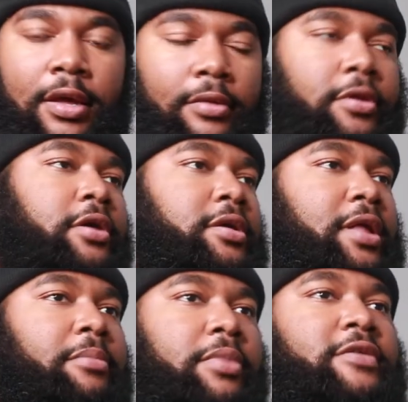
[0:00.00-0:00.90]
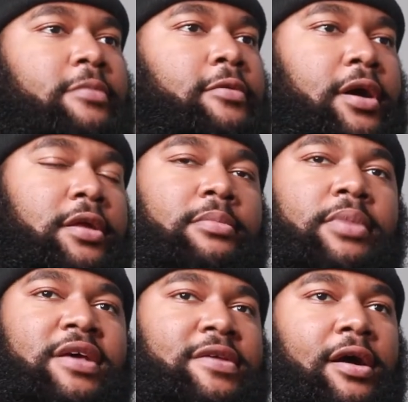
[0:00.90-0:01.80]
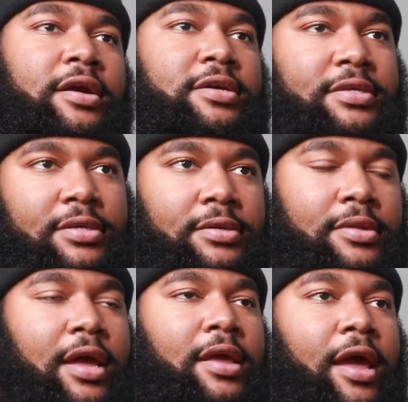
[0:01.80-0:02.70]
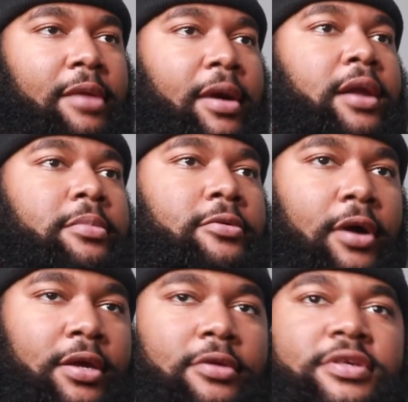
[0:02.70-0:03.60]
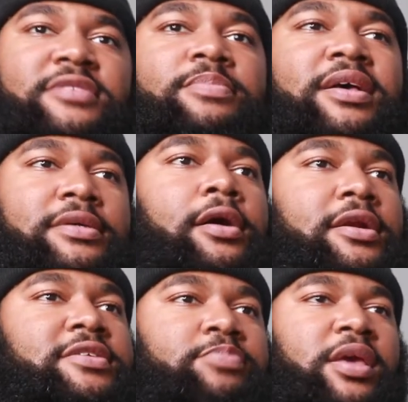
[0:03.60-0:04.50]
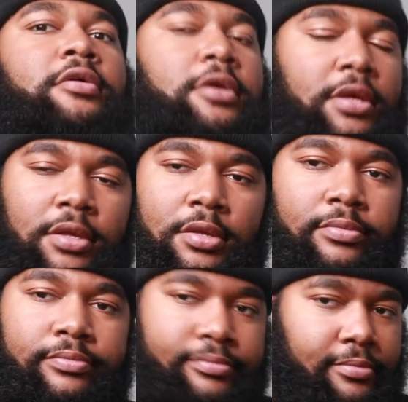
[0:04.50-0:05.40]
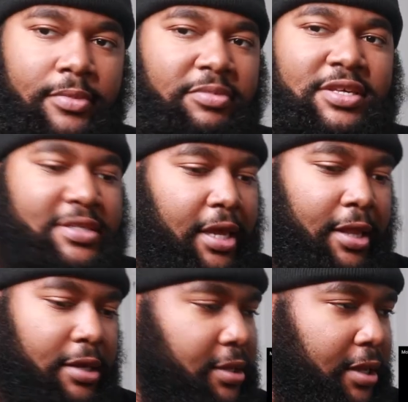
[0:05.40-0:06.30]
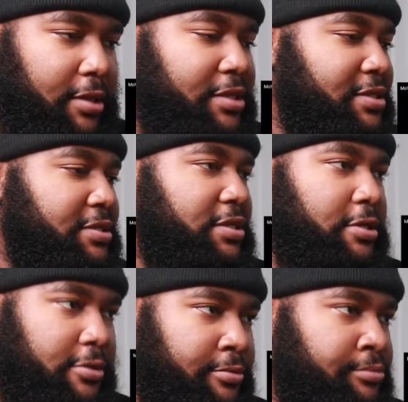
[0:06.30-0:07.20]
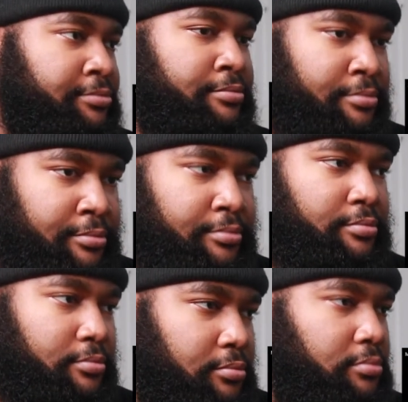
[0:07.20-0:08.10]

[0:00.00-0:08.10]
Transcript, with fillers: you know, not best Milwaukee, best artists that came out of Milwaukee, or just best artists, period. Let me just say it like that. Let's continue. We facing,